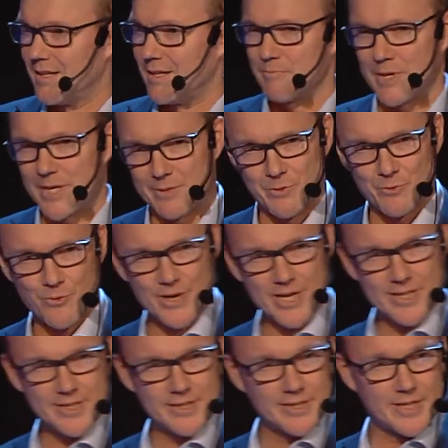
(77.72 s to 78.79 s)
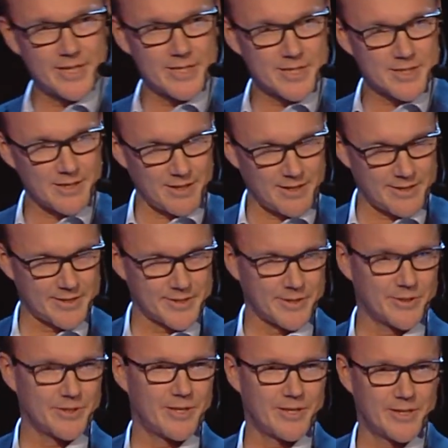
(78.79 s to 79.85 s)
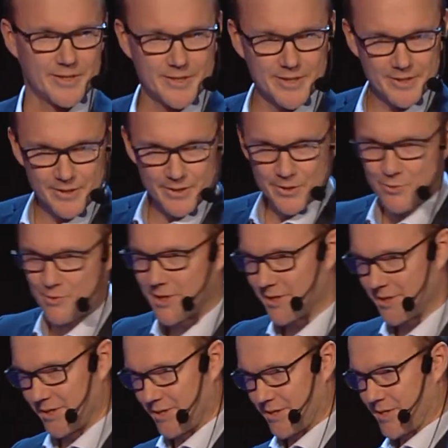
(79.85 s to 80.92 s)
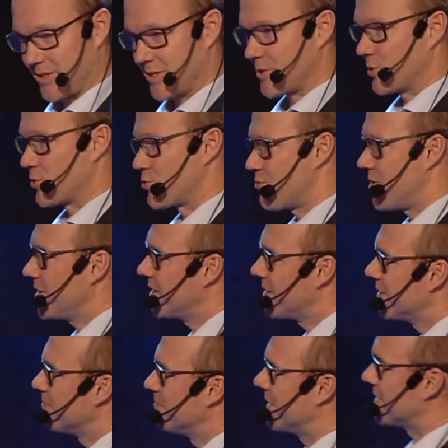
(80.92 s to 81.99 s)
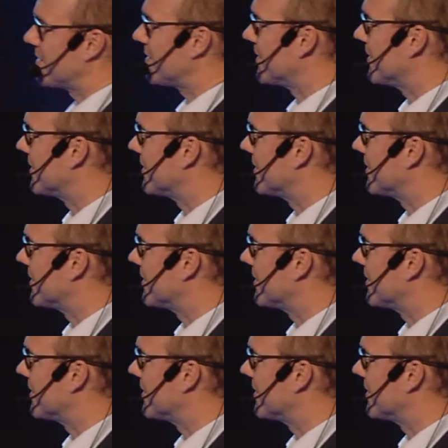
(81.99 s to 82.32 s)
But I'm afraid Tesla as a car did not recognize it's a truck, but